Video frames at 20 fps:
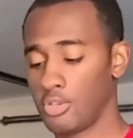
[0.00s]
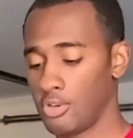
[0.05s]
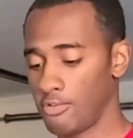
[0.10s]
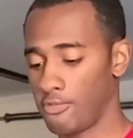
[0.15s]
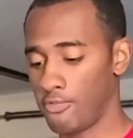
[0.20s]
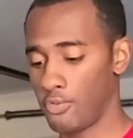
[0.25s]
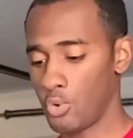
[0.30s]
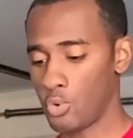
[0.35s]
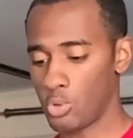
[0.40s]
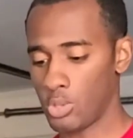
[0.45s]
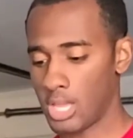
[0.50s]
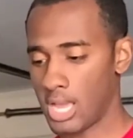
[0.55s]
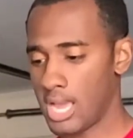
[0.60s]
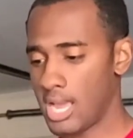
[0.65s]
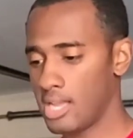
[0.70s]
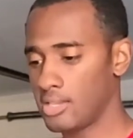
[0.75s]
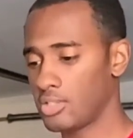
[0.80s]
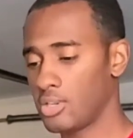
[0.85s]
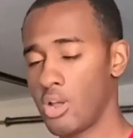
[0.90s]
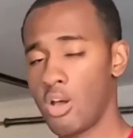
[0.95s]
your fuel
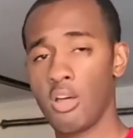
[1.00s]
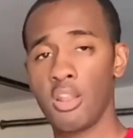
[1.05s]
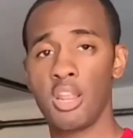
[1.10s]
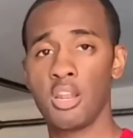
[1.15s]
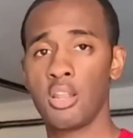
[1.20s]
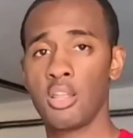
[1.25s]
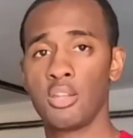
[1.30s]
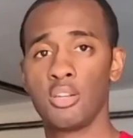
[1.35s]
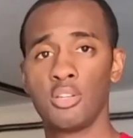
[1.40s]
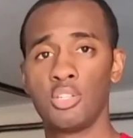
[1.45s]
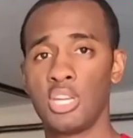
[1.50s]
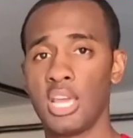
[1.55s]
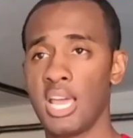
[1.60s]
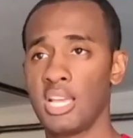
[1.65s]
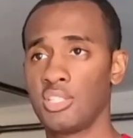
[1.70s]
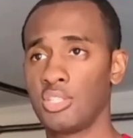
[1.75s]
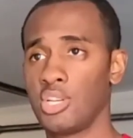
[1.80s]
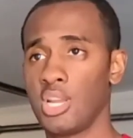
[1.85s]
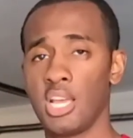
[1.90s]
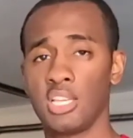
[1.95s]
lines, and all that other
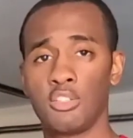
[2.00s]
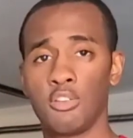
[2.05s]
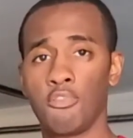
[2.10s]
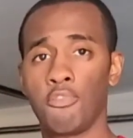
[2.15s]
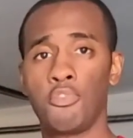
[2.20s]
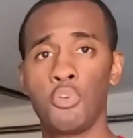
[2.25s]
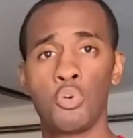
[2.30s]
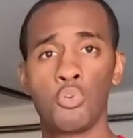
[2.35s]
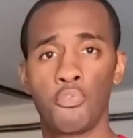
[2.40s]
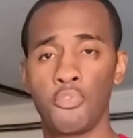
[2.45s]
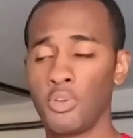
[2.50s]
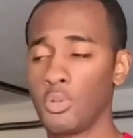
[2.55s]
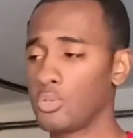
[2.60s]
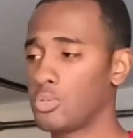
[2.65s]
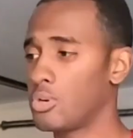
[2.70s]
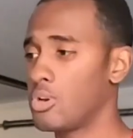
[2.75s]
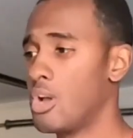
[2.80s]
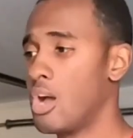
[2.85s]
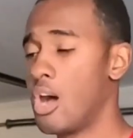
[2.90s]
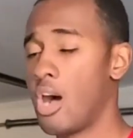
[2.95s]
jazz, your fuel
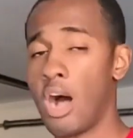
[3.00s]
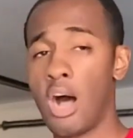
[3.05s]
filter.